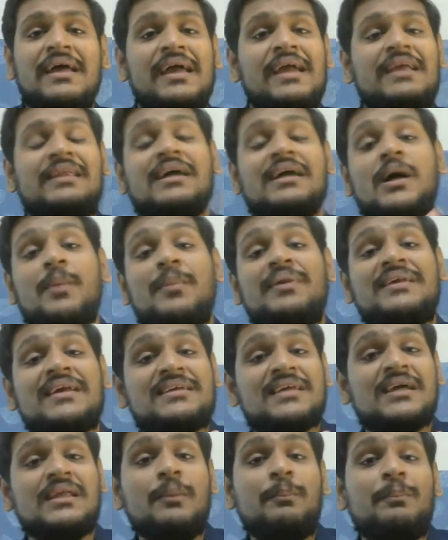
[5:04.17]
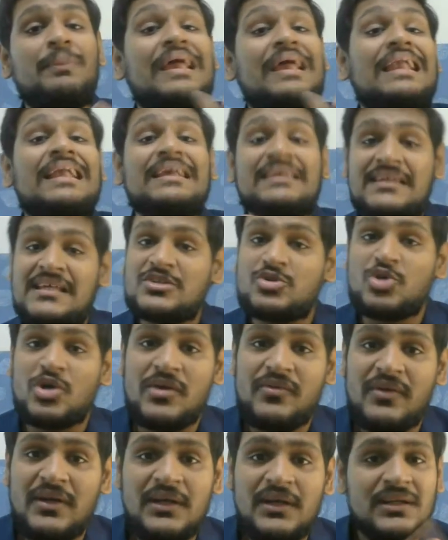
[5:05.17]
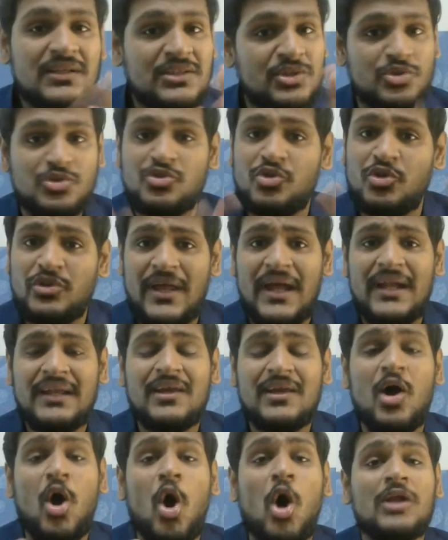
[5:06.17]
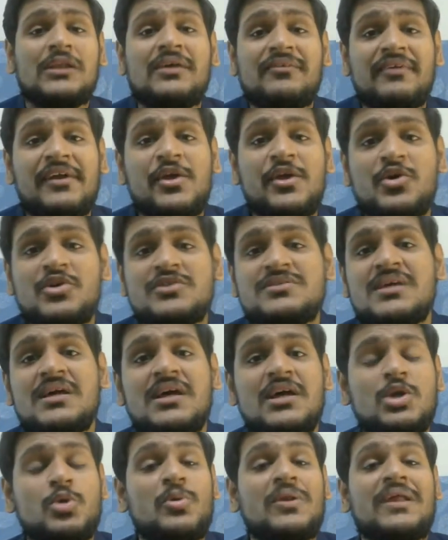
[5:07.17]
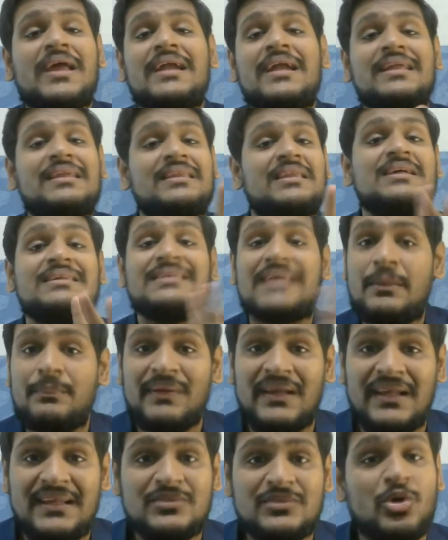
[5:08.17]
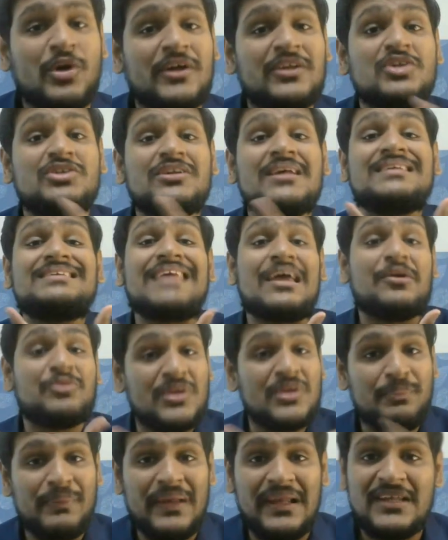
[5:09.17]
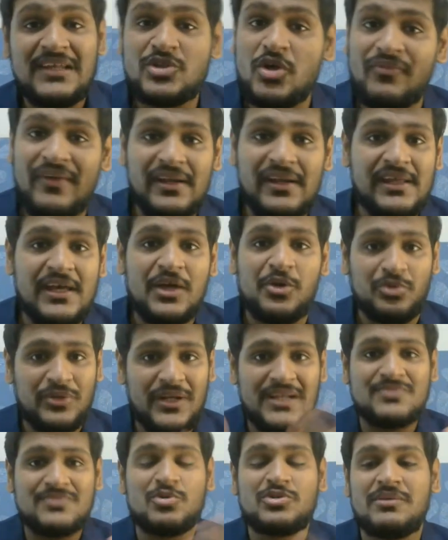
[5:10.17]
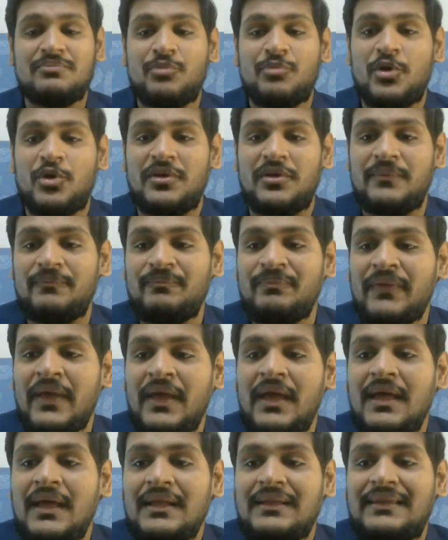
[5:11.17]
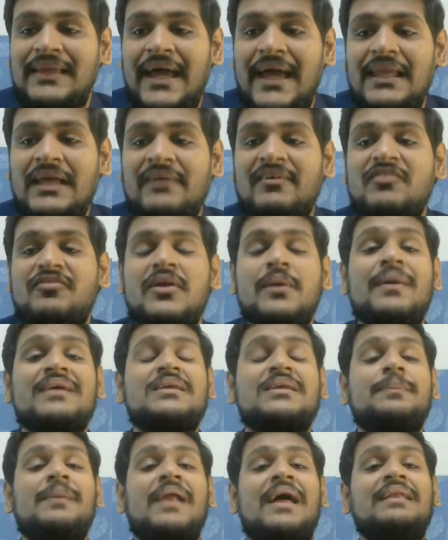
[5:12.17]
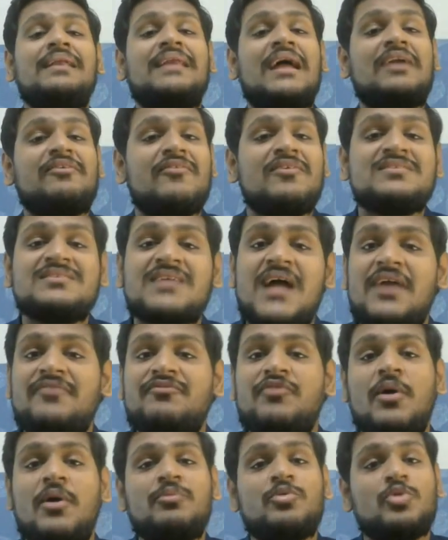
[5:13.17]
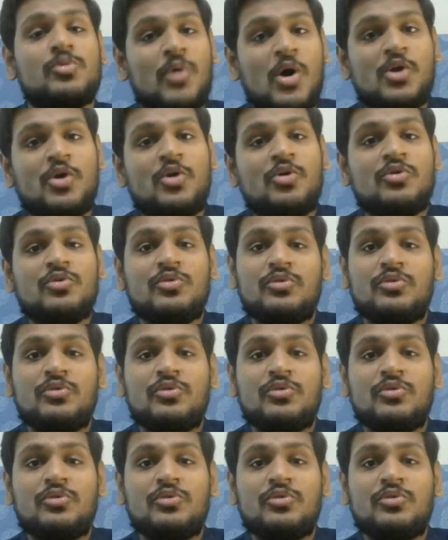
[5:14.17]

in the comment section playlist is also given so that all the videos you will get in the same playlist okay so just save the playlist of ntro that is most important then our free master plan that we will start from tomorrow